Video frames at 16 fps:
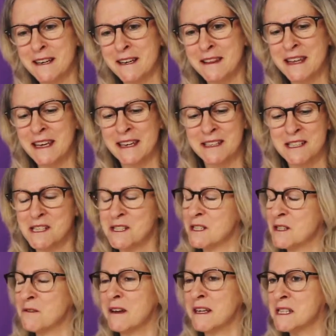I think it's
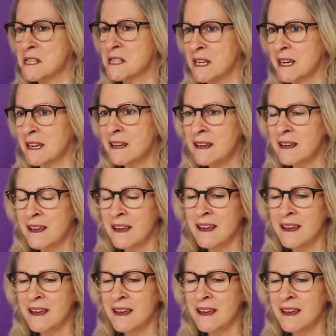just fascinating.